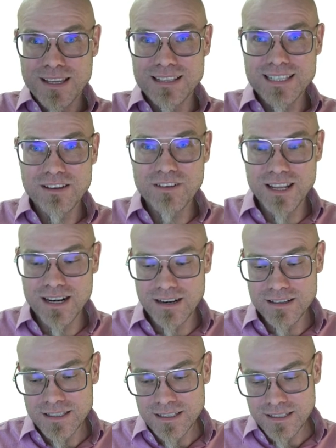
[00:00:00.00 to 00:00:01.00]
Let's have a
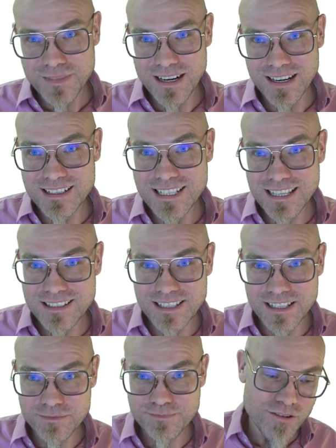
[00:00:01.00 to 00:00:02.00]
little a little test
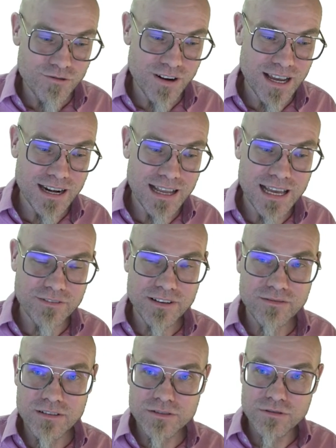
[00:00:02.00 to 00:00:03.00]
here, right live.
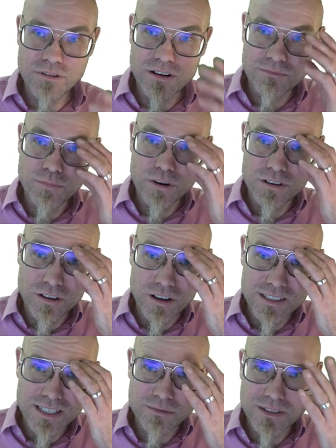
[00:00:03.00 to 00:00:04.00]
Uh, two important
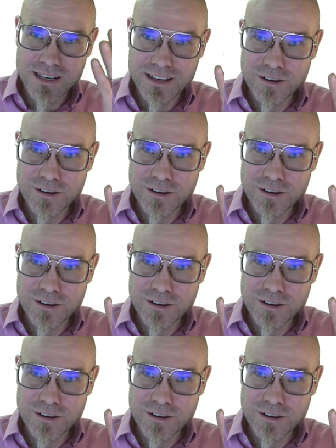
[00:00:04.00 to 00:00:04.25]
concepts that I